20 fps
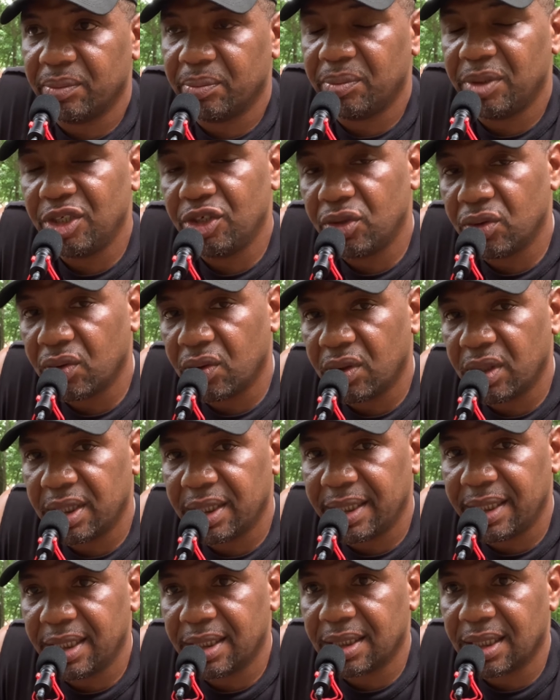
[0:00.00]
Be sure
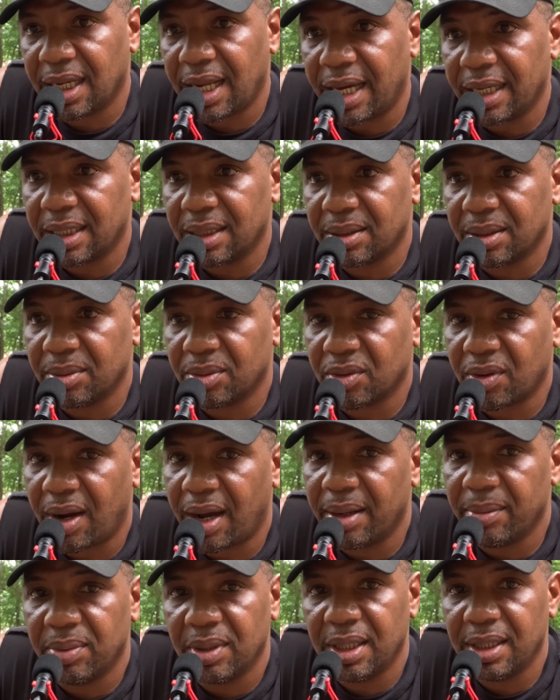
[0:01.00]
to hit the like and
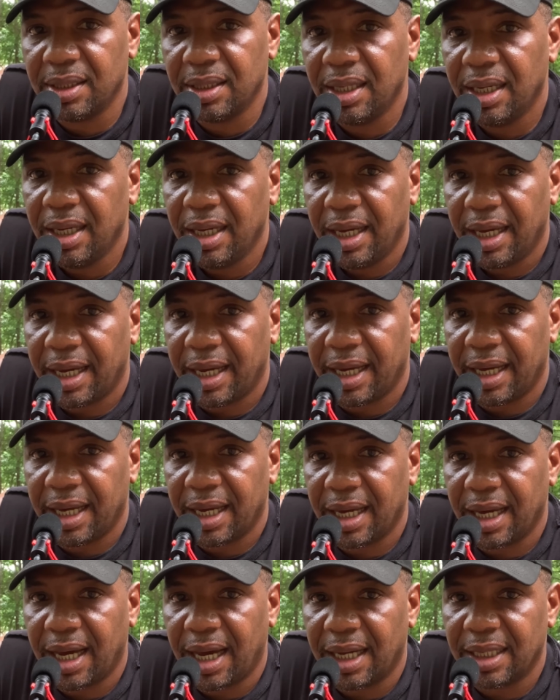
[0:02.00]
subscribe button,
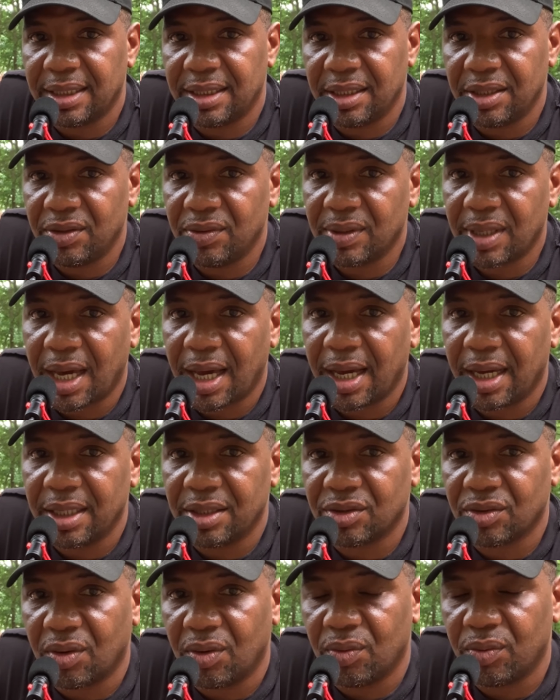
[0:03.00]
and I see you
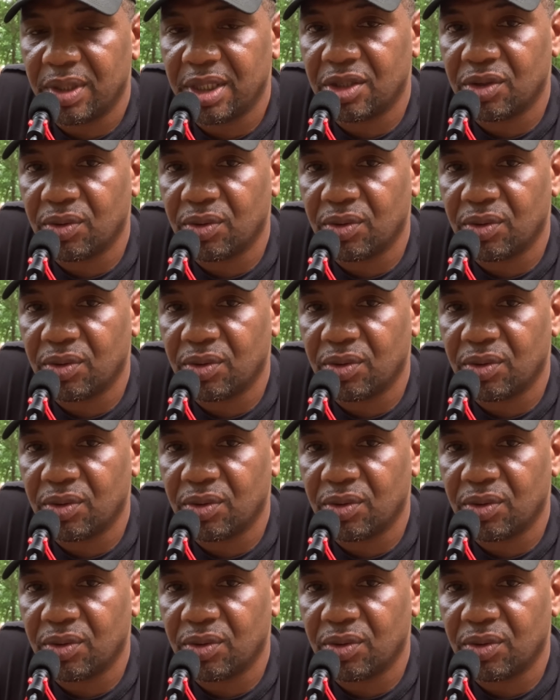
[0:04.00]
guys on week